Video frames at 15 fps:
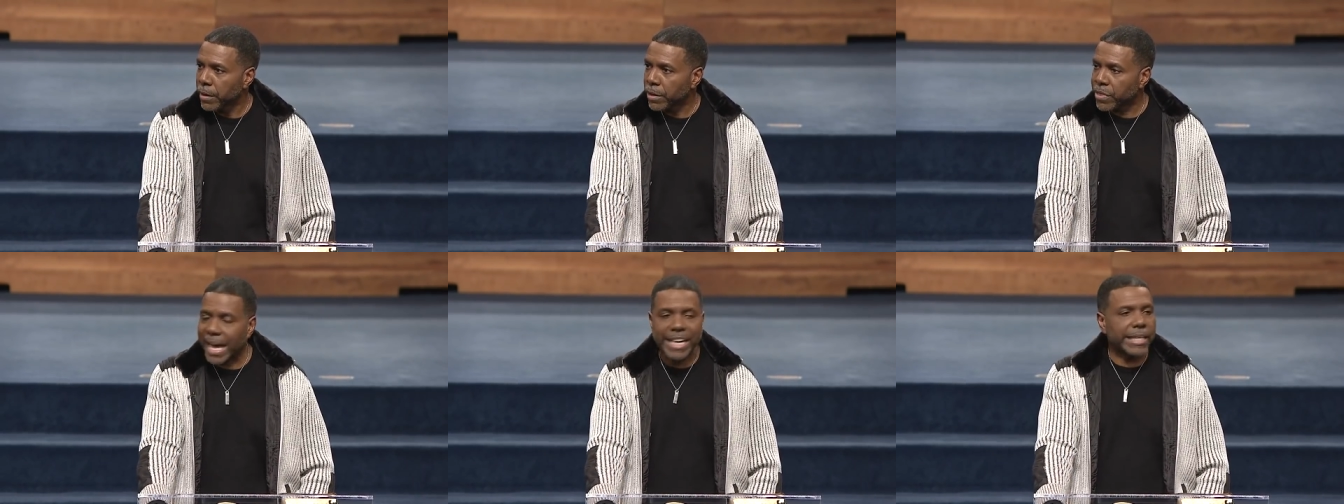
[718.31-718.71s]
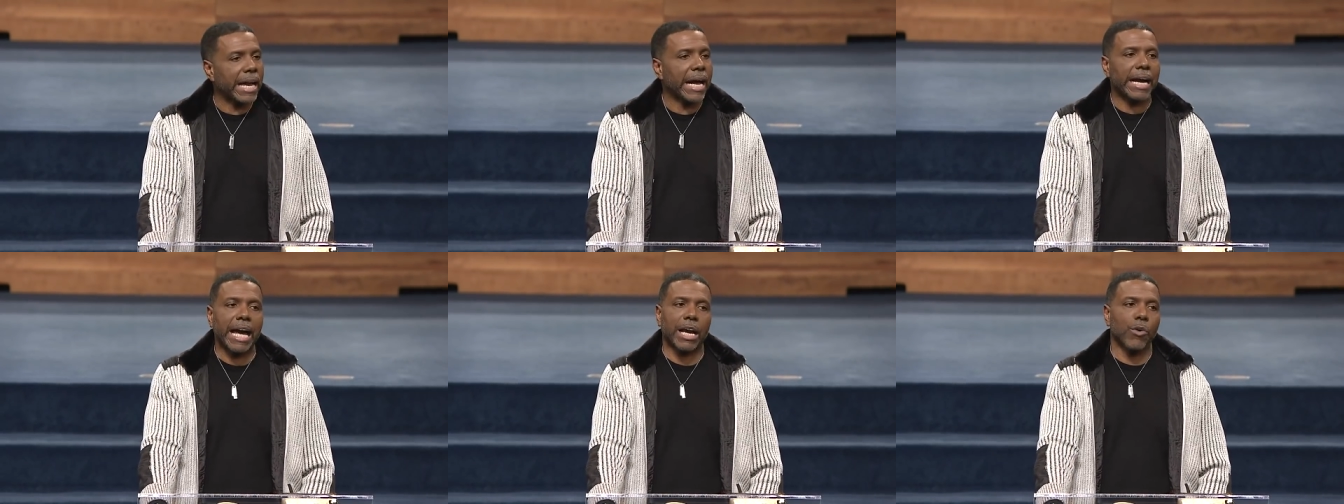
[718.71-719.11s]
Thank you,
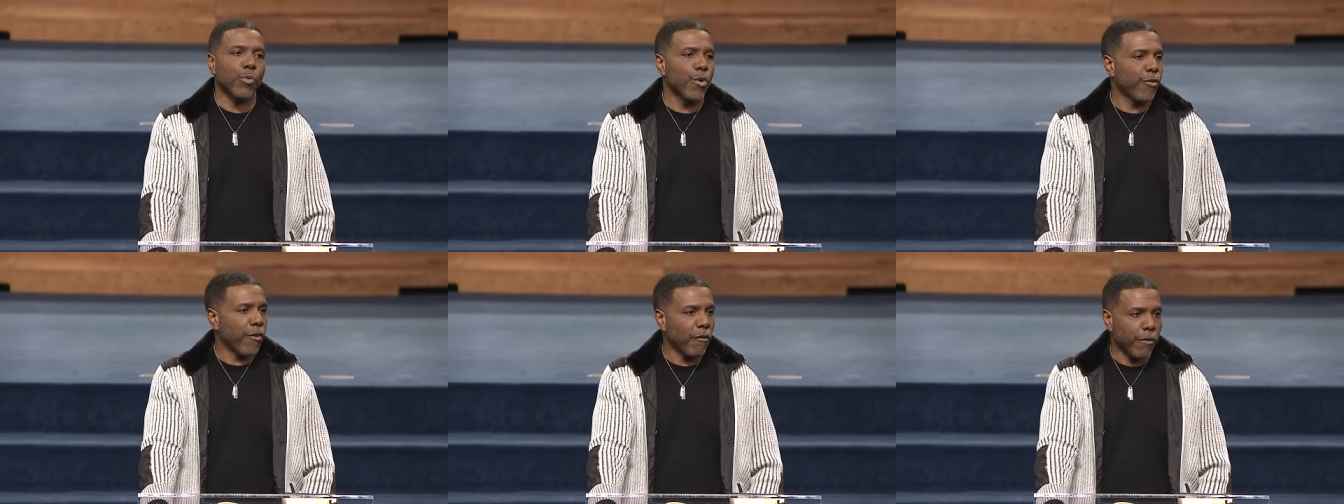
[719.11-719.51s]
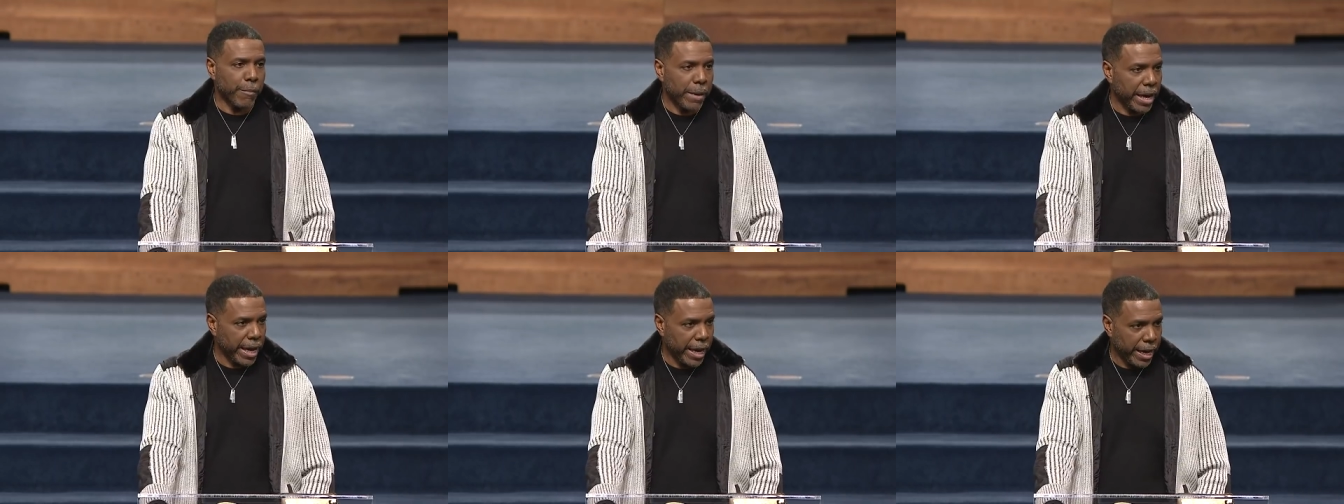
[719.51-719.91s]
I got a roof over
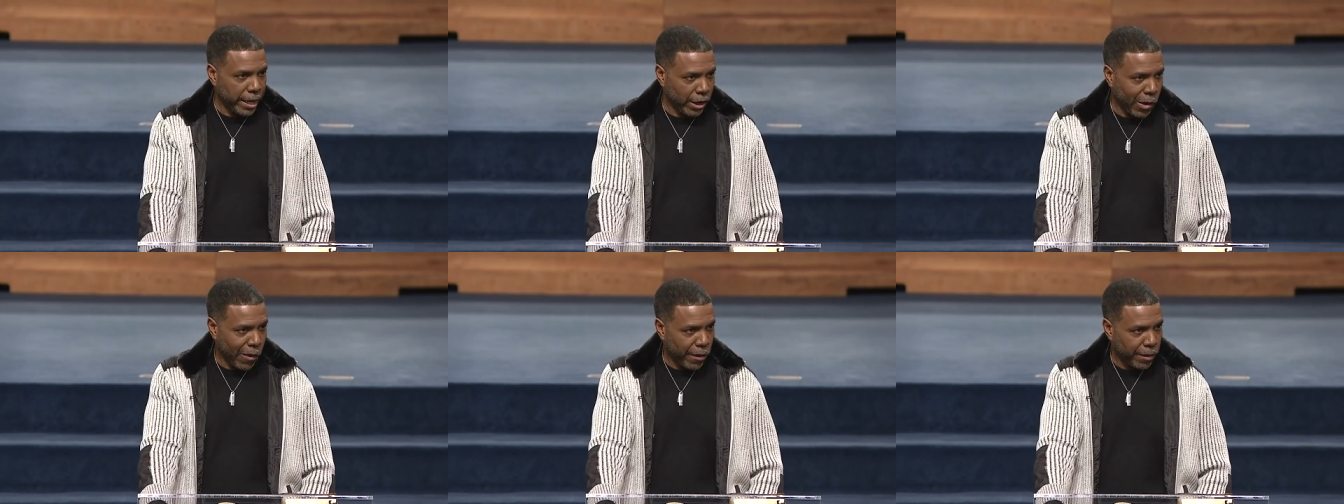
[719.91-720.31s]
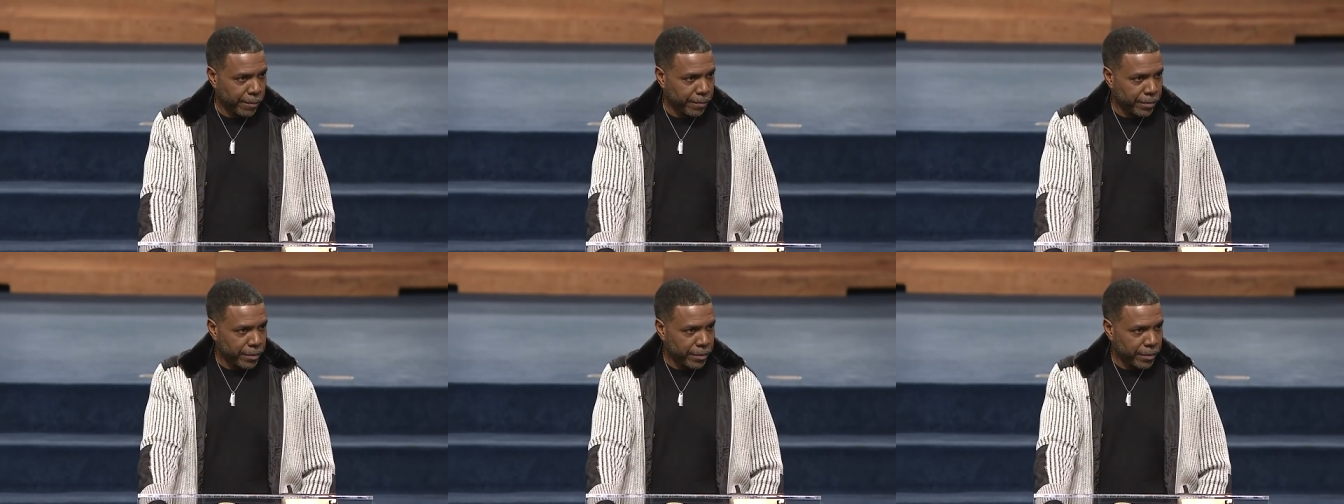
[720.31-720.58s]
my head, Lord.